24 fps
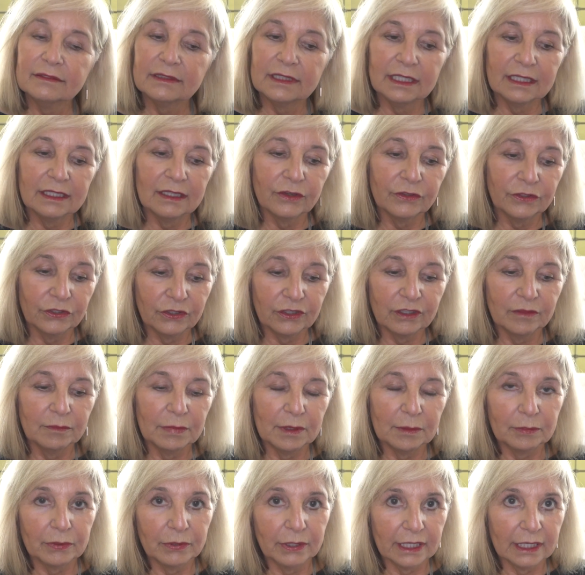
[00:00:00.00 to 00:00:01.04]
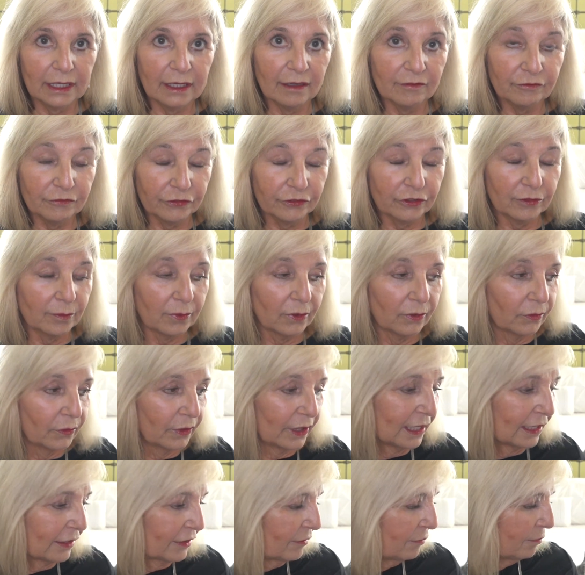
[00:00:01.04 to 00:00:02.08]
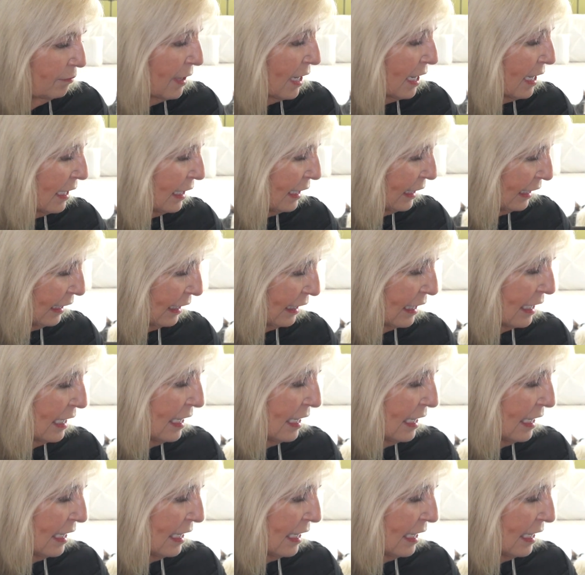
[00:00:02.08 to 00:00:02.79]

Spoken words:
you can be pretty comfortable with buying.